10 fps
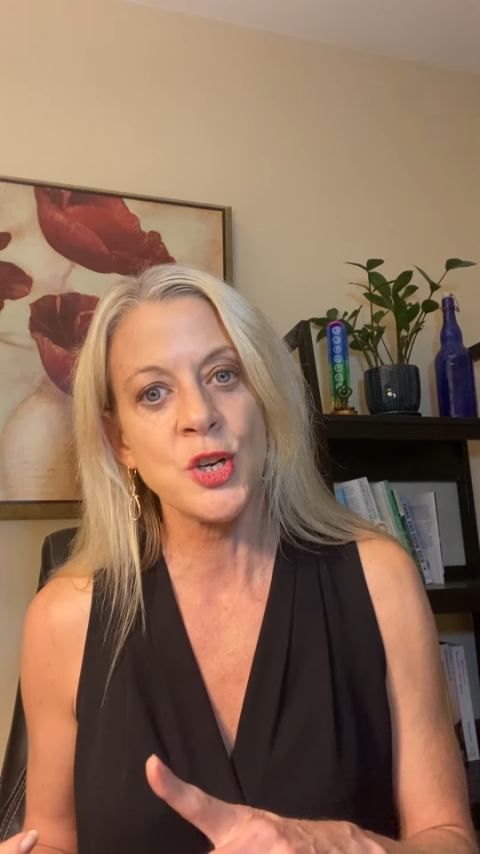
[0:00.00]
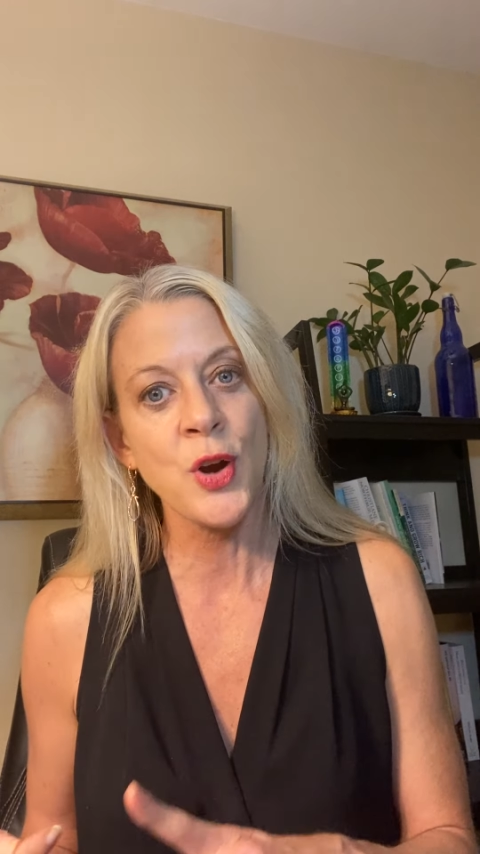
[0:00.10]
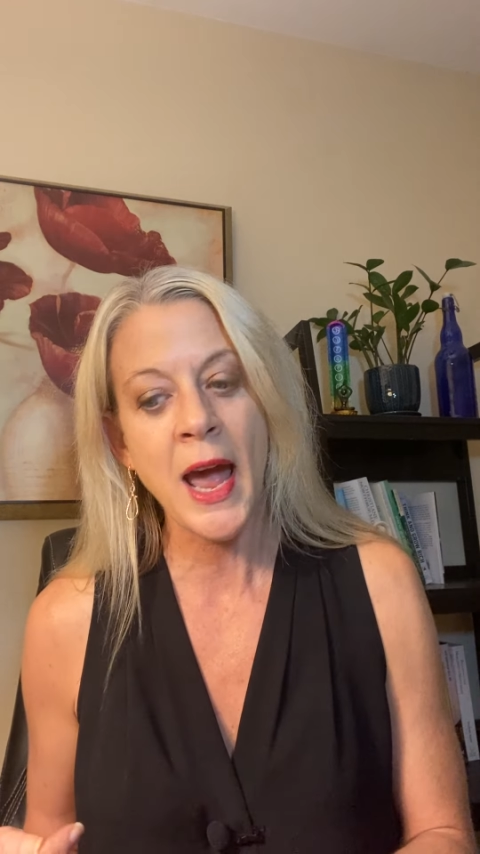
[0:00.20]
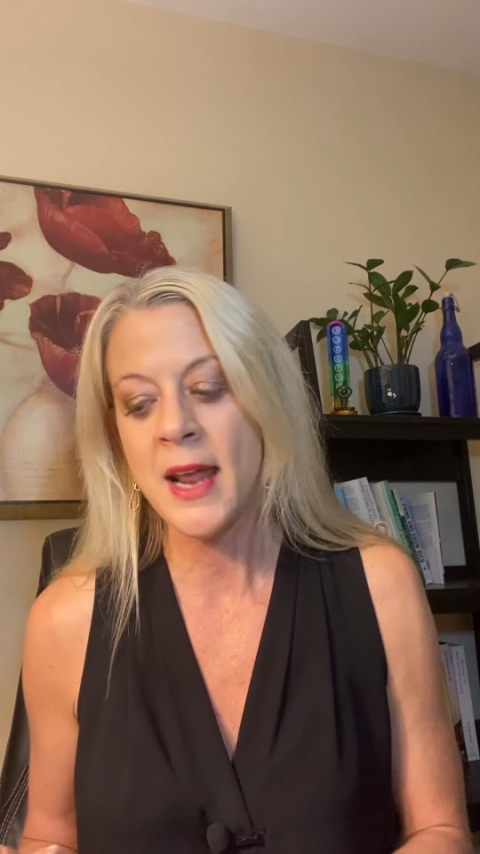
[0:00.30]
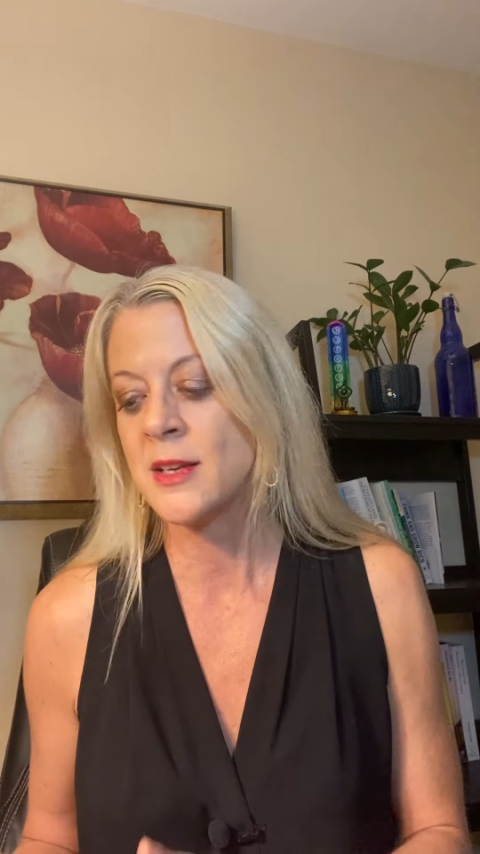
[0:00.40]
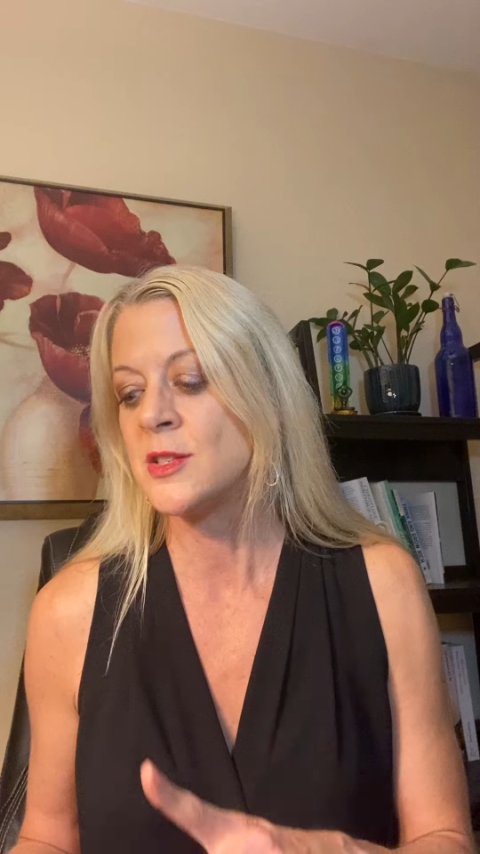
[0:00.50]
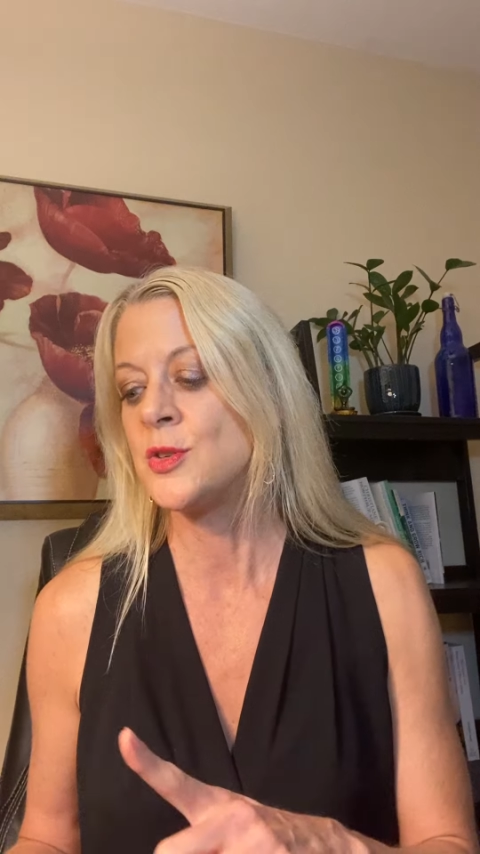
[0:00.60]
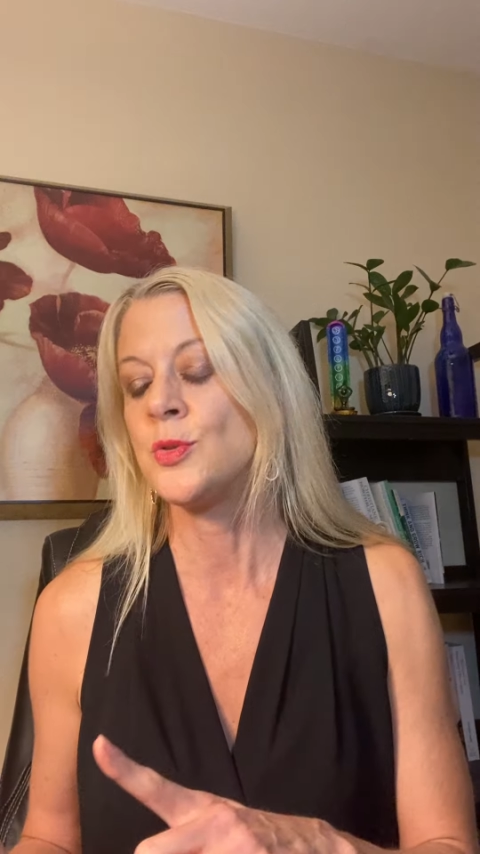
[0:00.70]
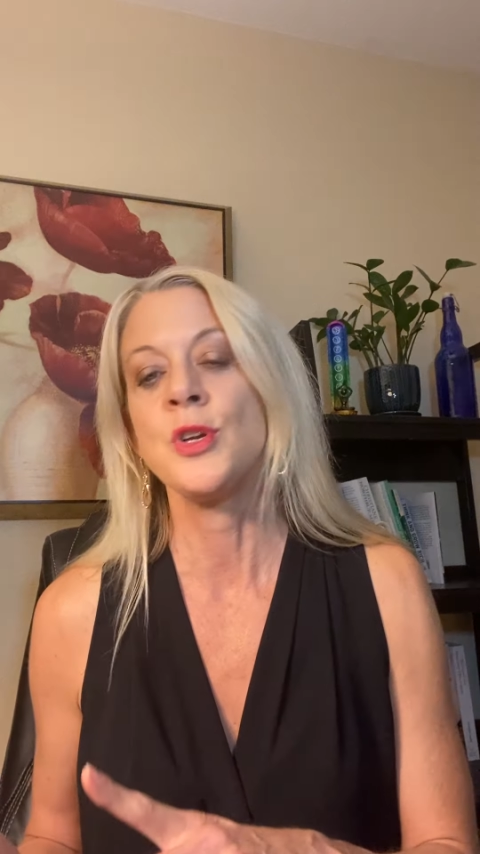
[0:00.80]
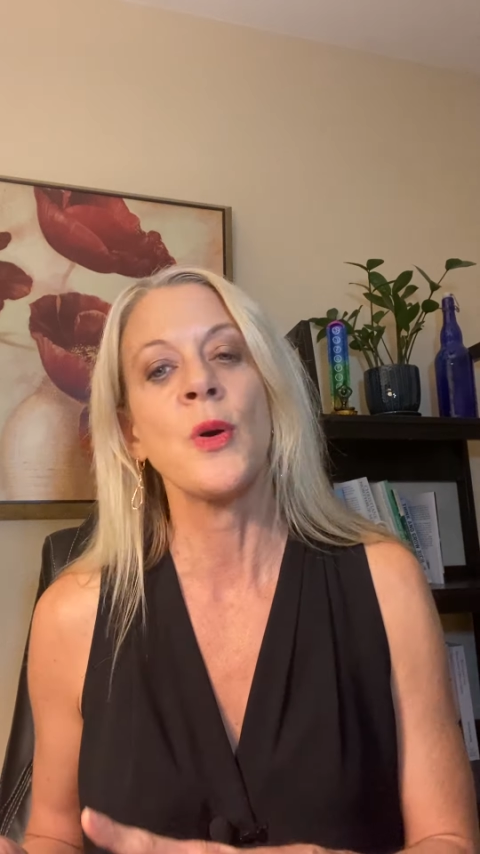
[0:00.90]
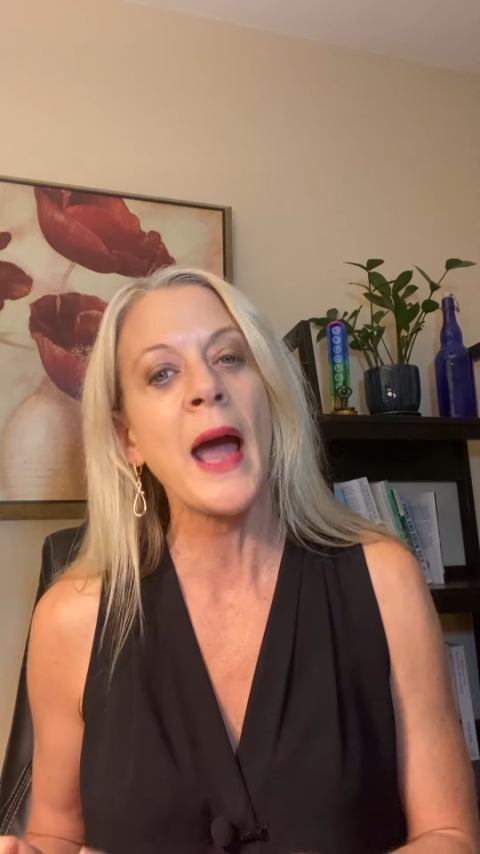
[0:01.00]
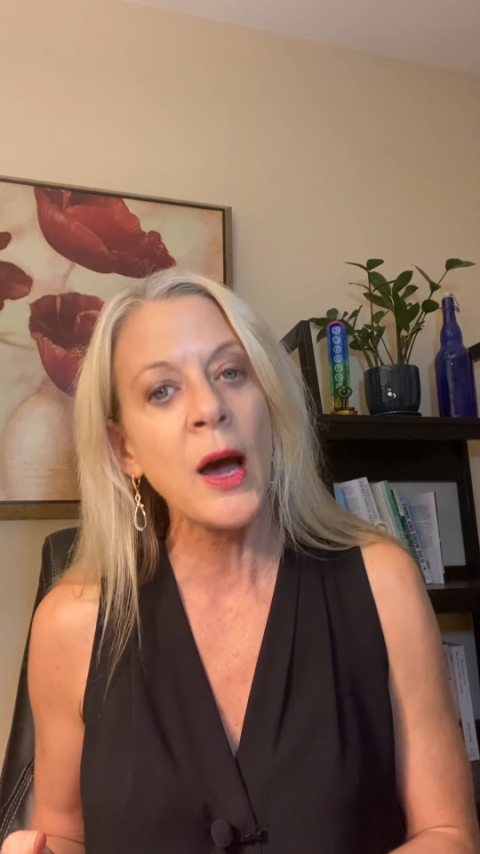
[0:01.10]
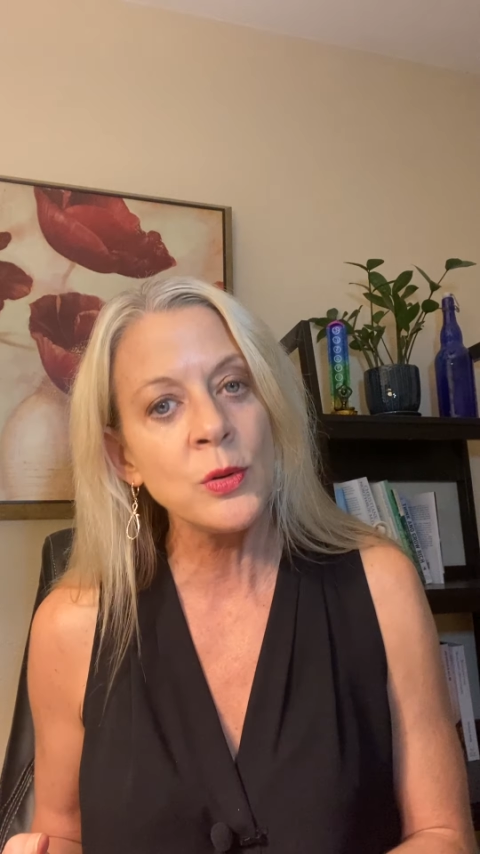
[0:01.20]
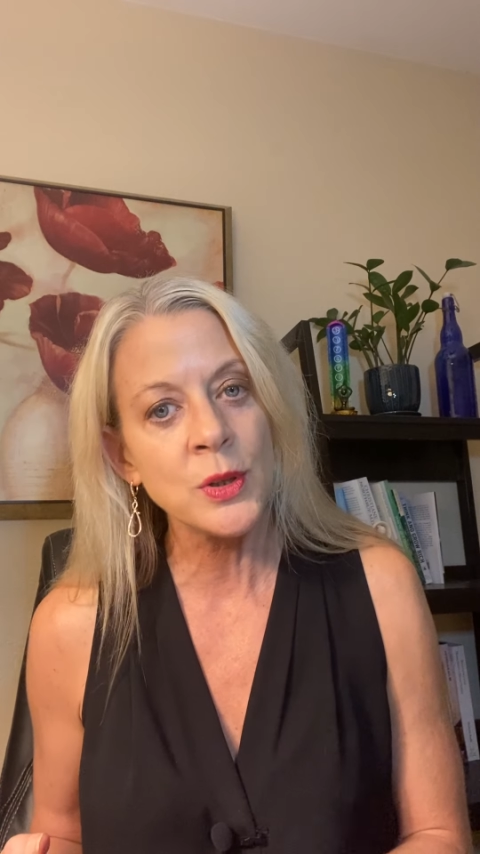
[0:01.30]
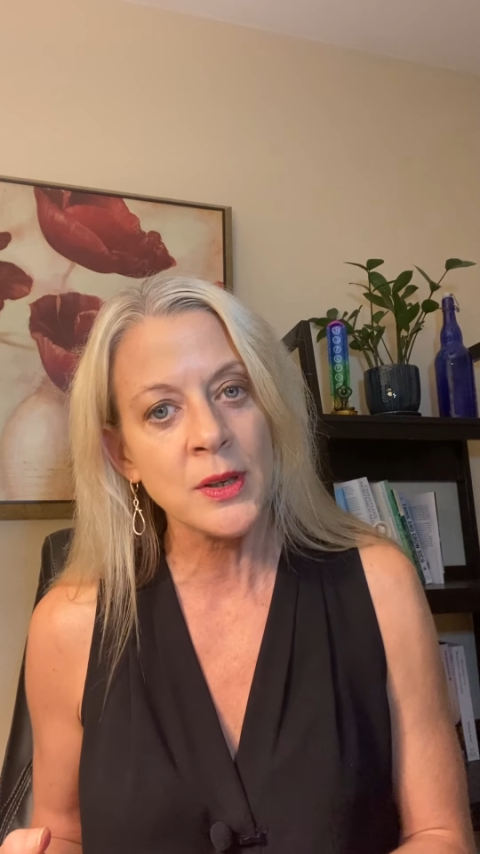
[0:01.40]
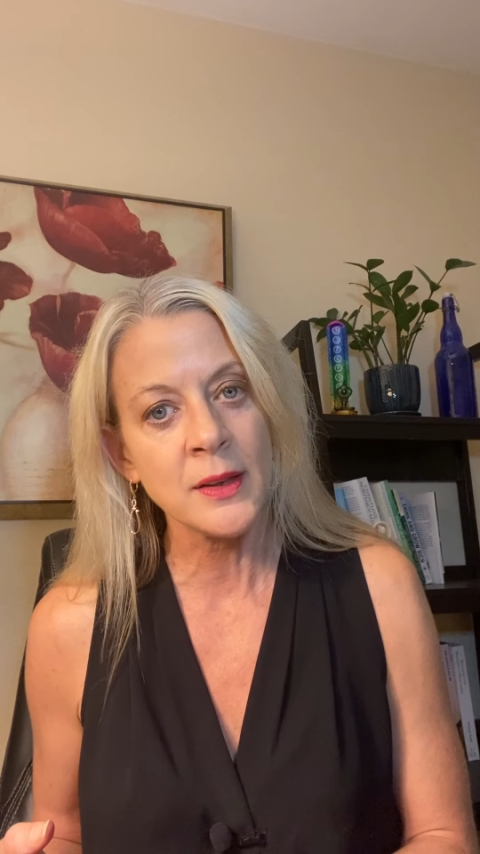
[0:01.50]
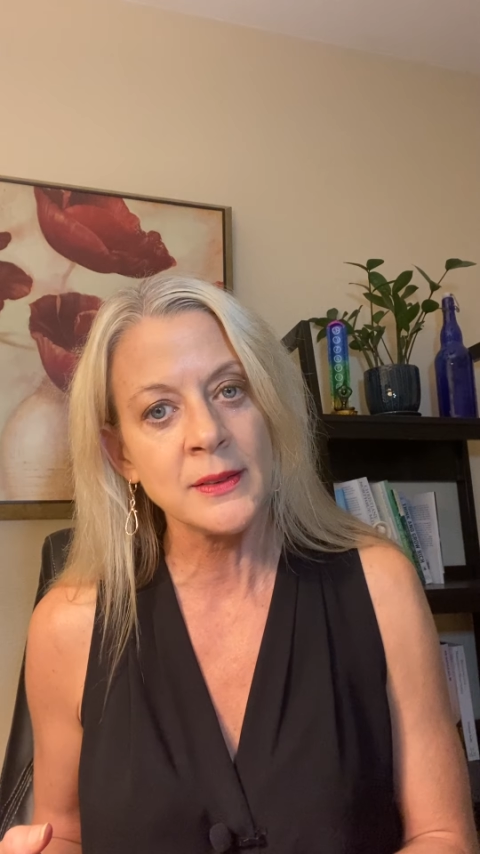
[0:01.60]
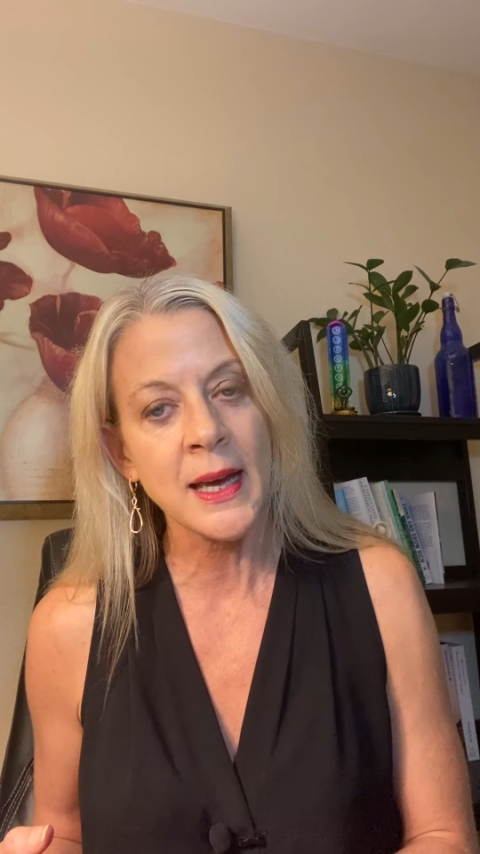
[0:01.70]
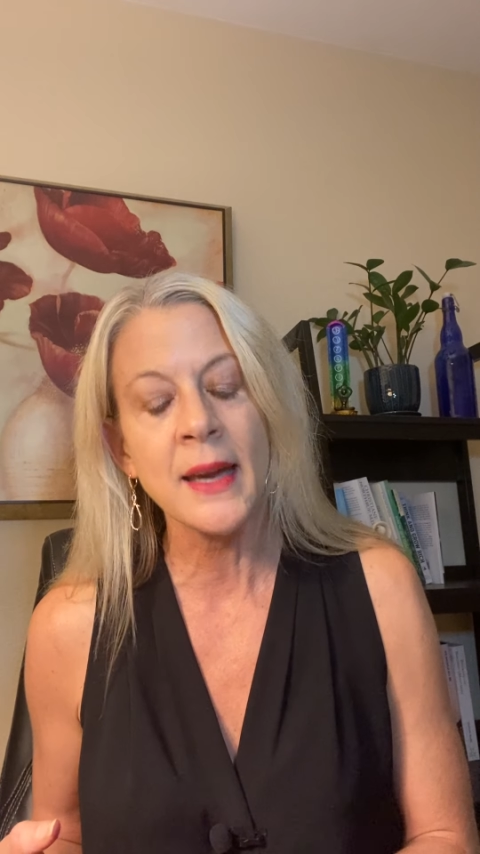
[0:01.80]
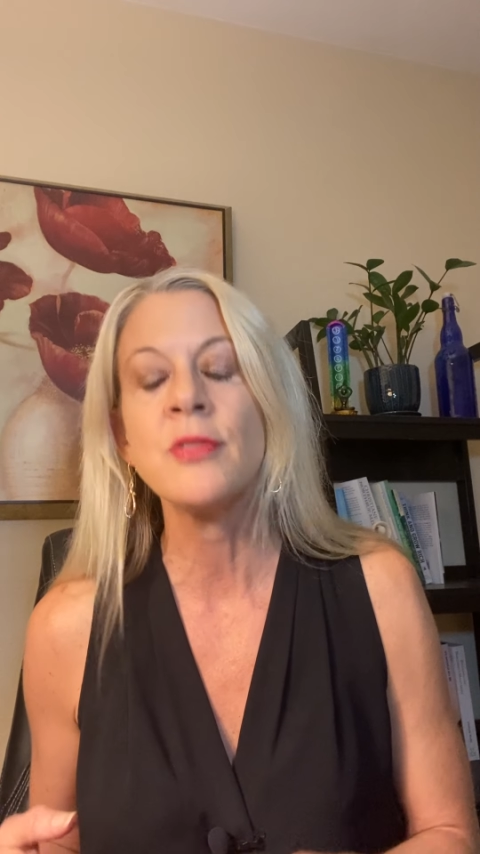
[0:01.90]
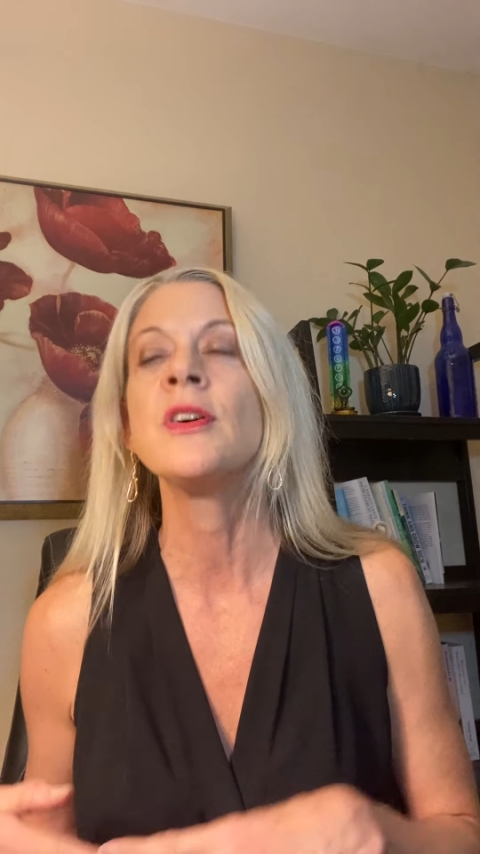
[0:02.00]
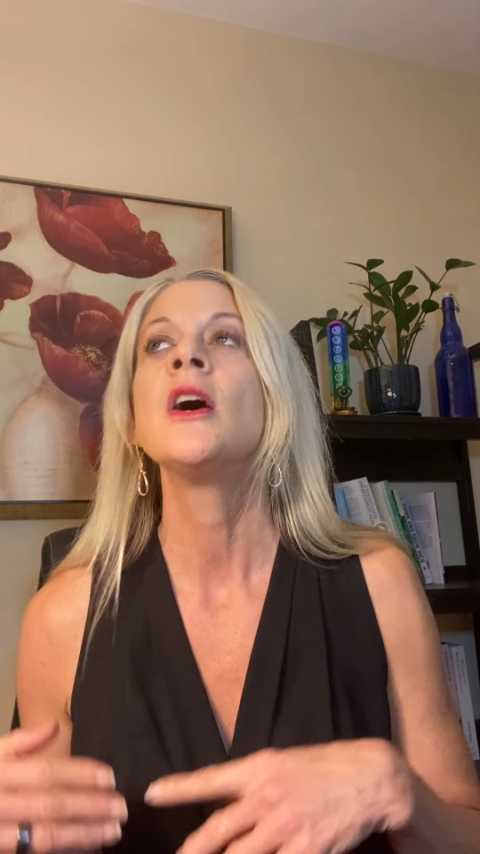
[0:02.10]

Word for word: your attitude, your outlook on life